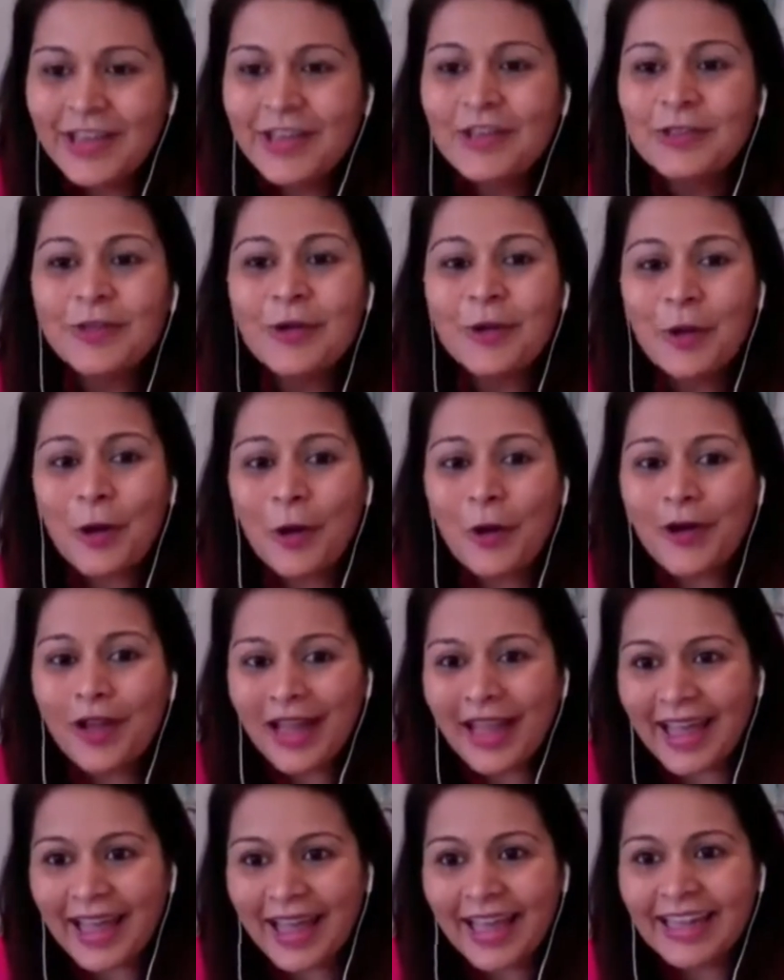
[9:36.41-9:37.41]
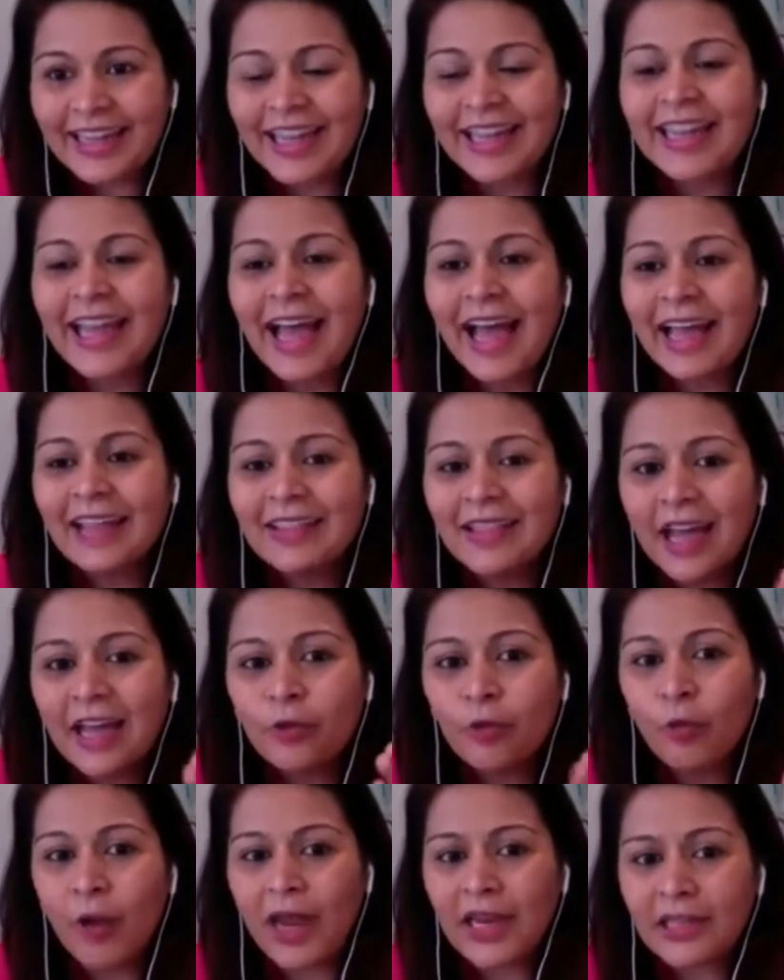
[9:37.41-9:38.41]
So go ahead and add
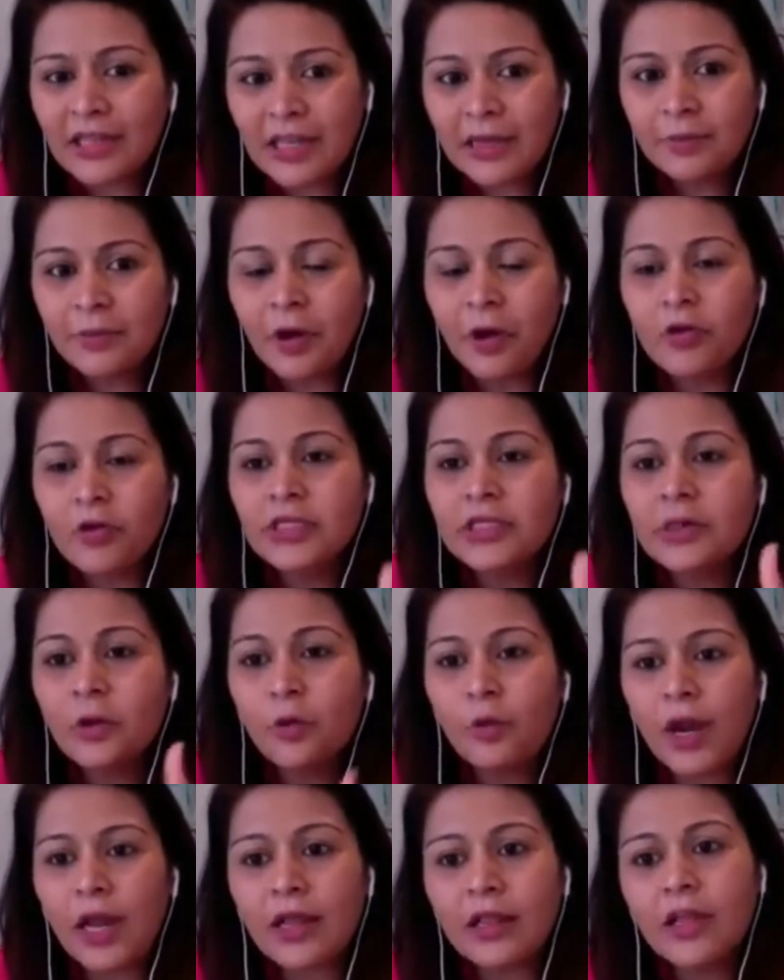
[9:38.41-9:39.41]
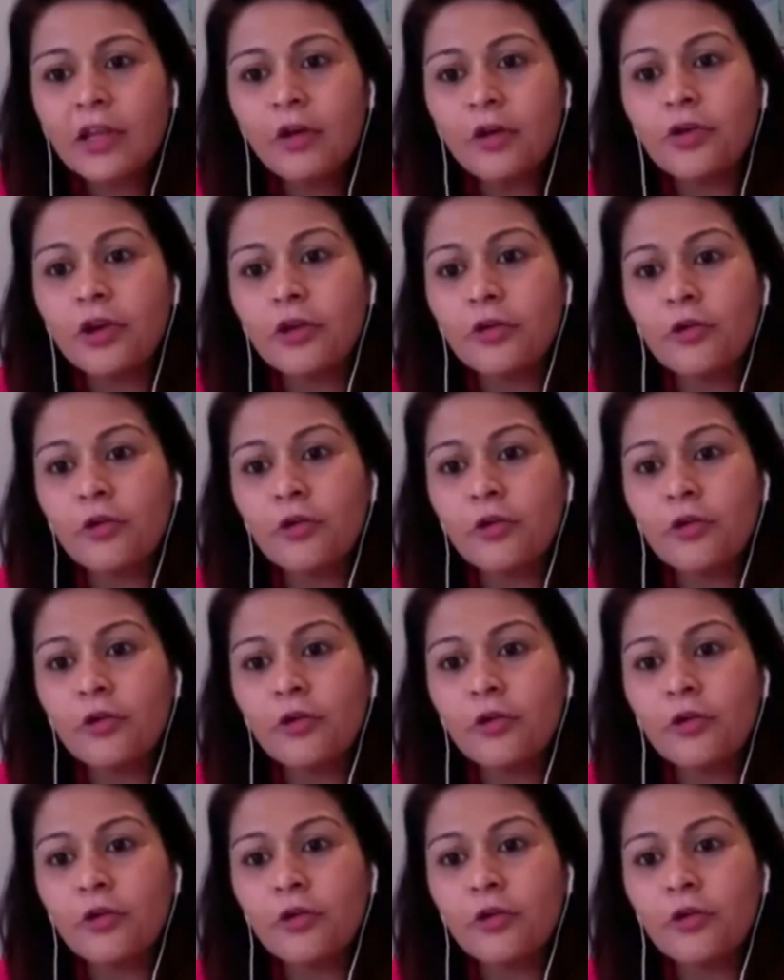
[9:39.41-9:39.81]
that whitening post directly on your